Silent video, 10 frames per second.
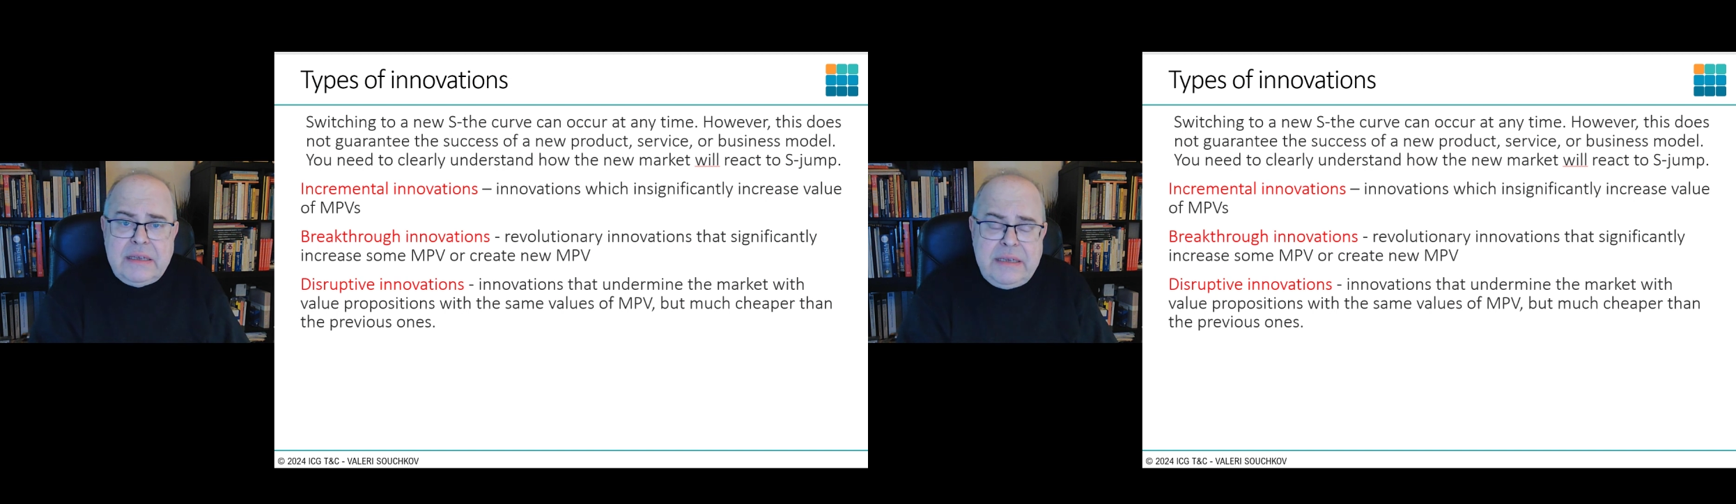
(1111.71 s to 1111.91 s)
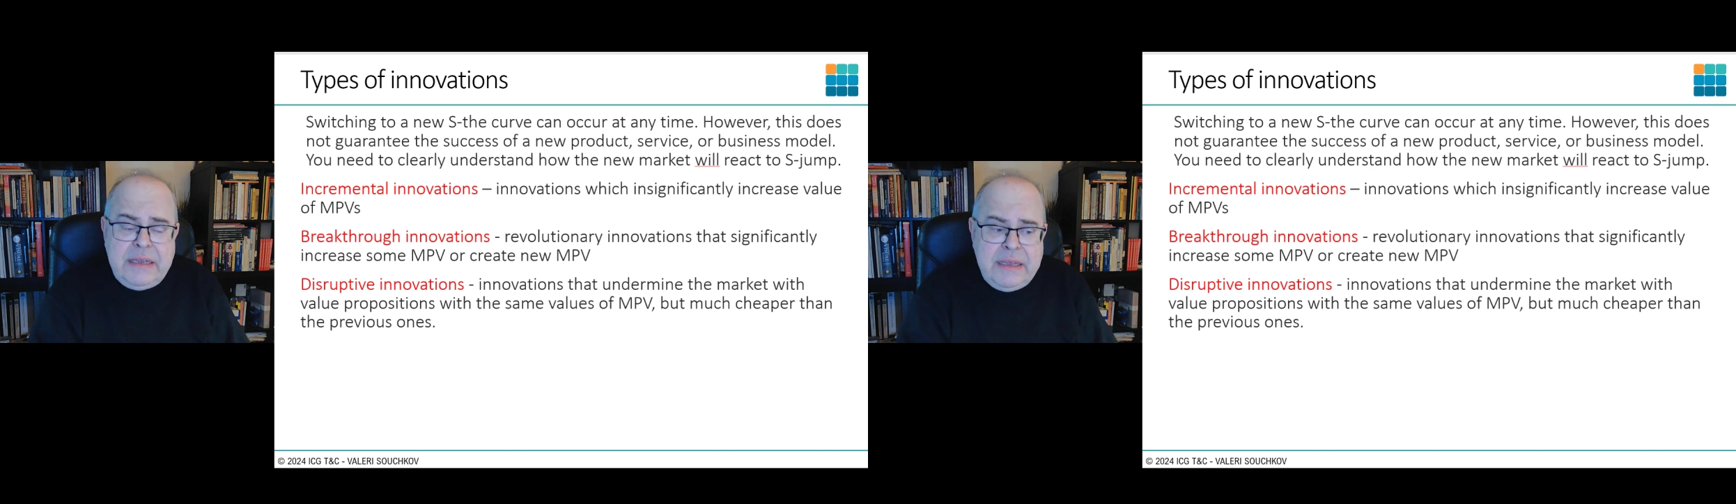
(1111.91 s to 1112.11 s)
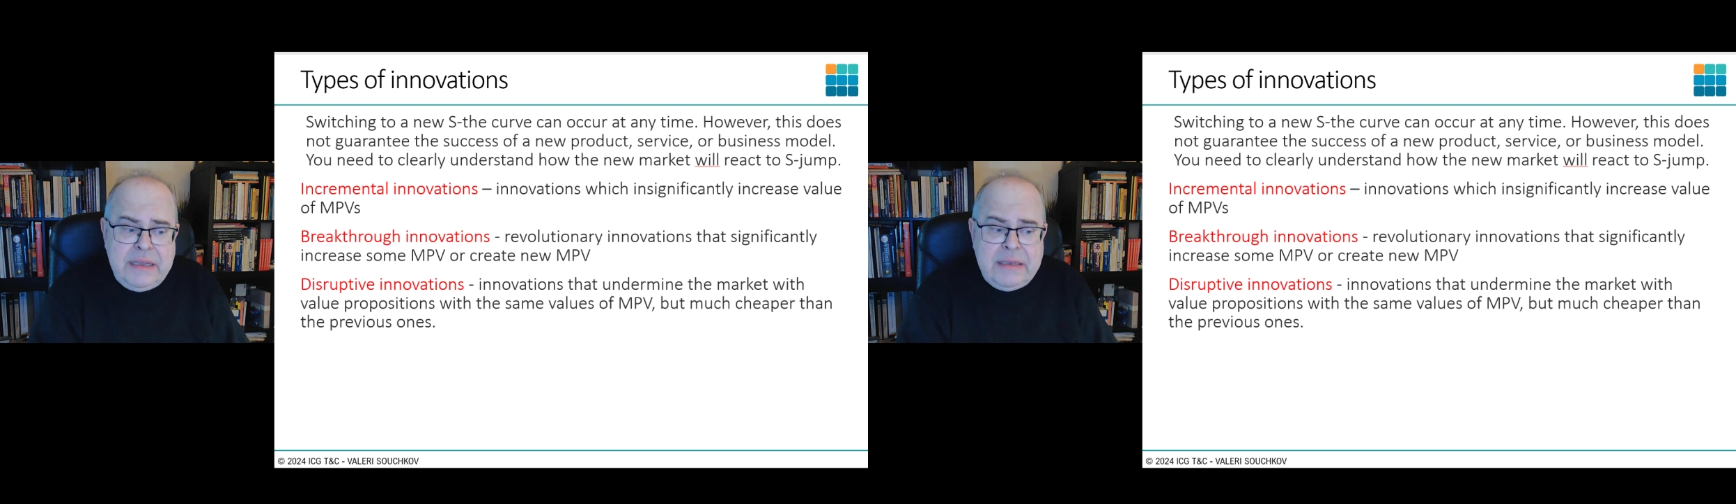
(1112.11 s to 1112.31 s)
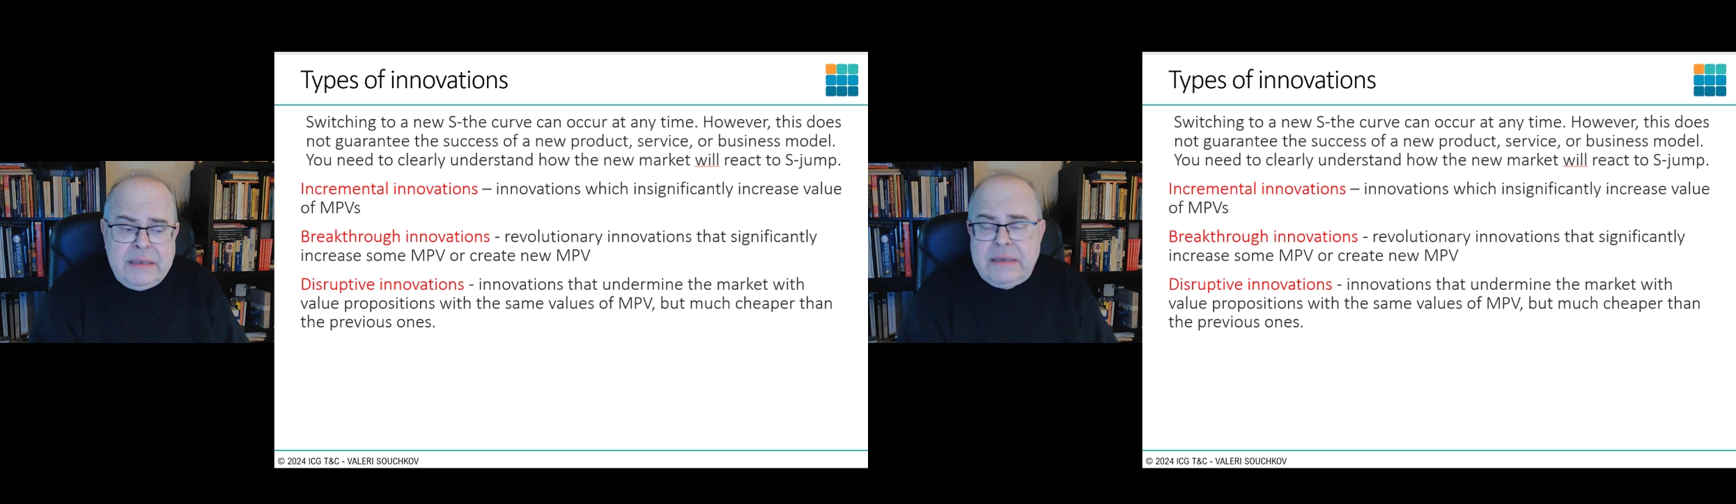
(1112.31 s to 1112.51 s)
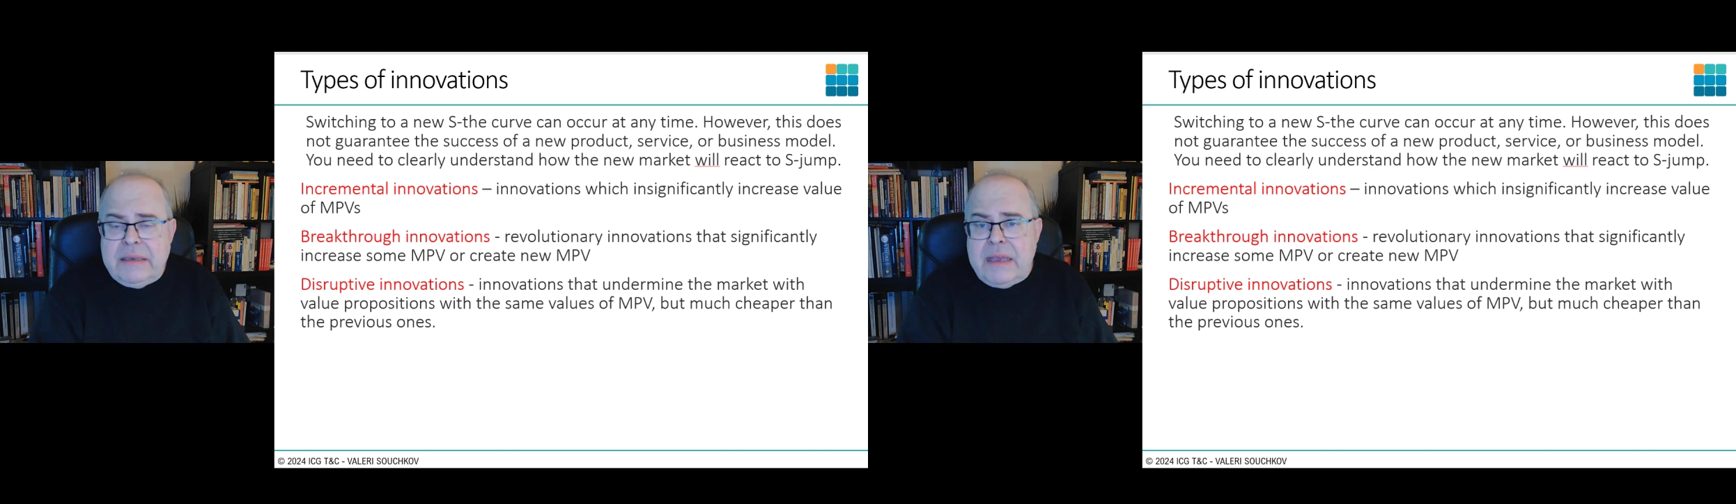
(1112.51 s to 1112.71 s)

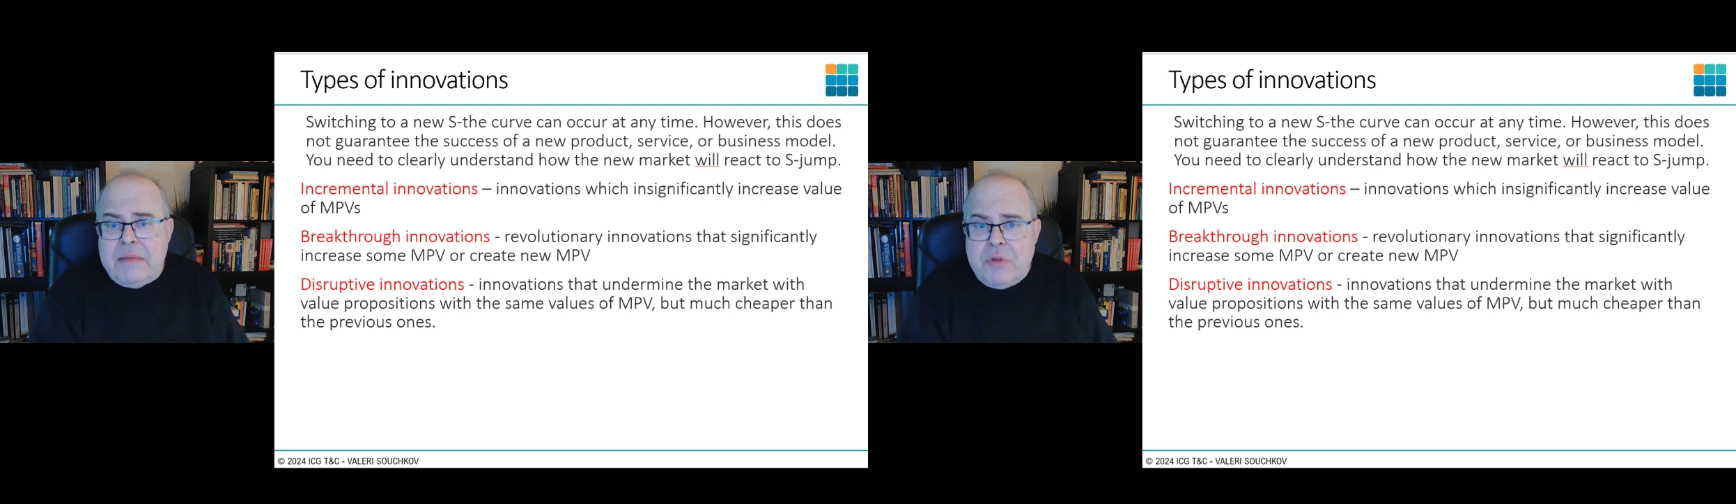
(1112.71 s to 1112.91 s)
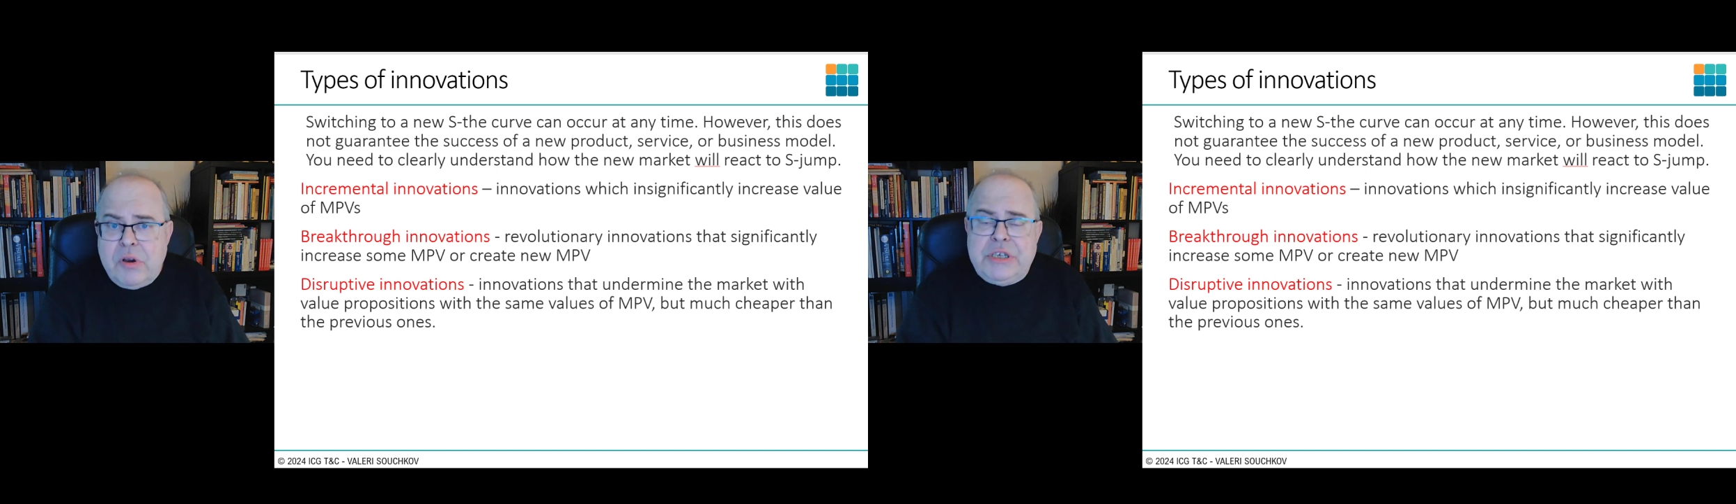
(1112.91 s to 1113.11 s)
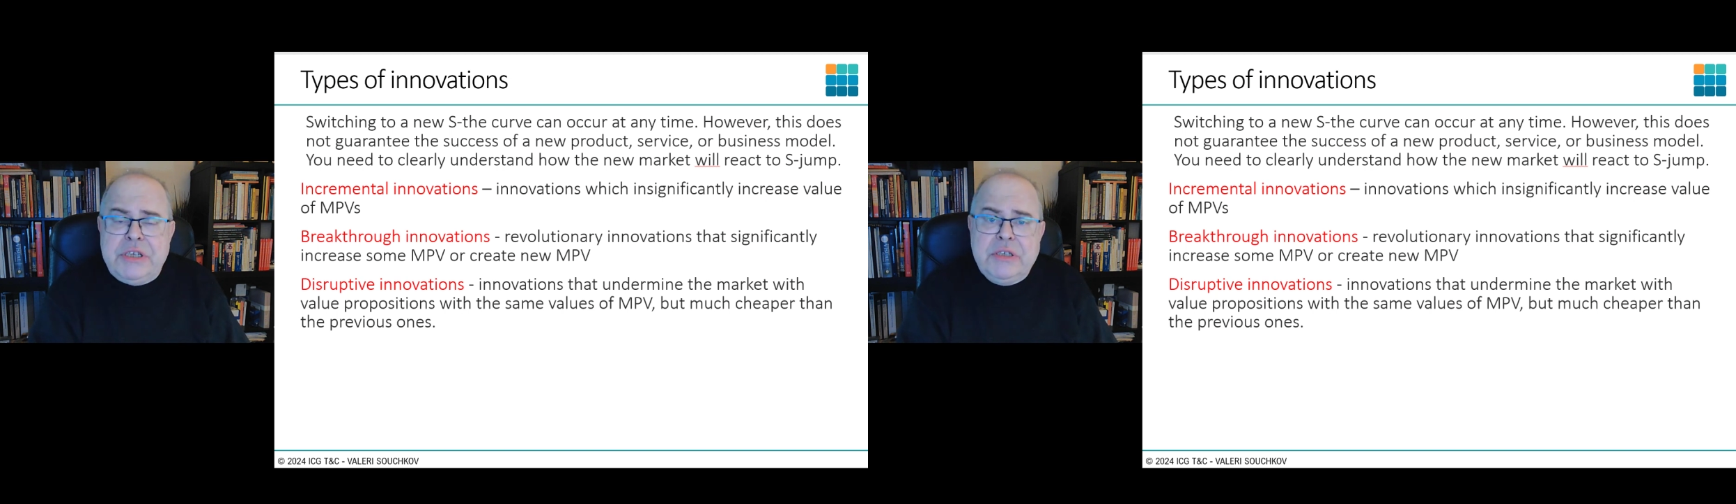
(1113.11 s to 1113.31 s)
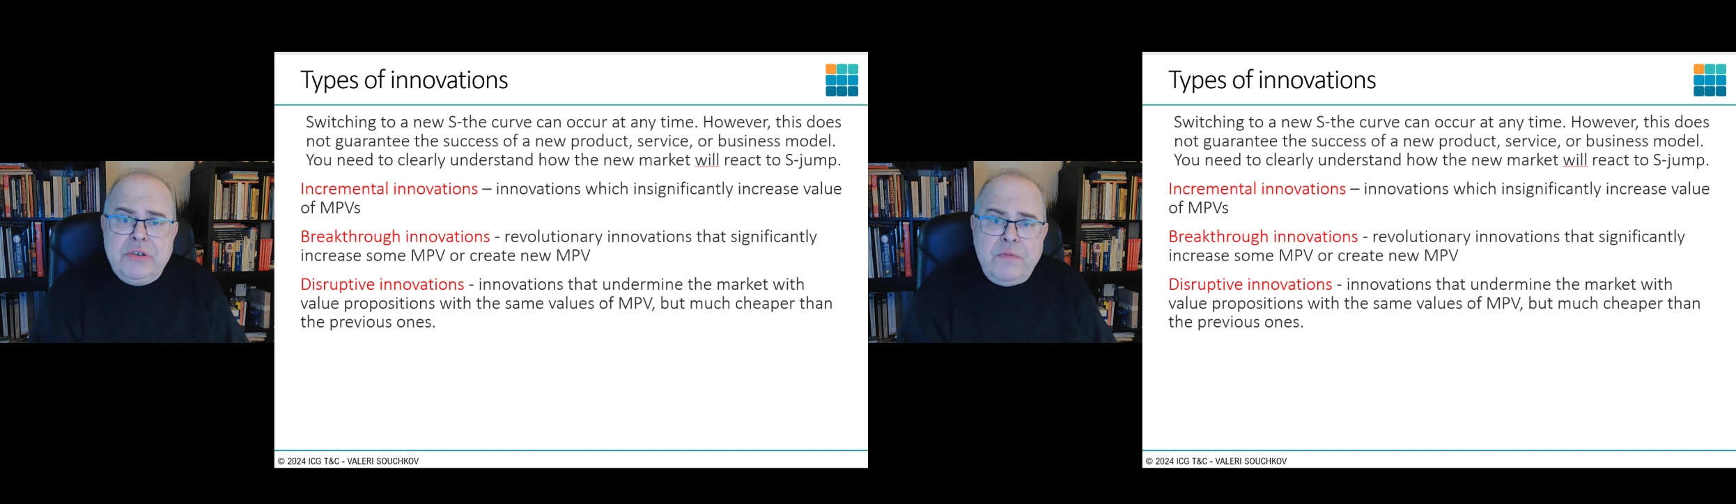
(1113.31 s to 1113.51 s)
the emergence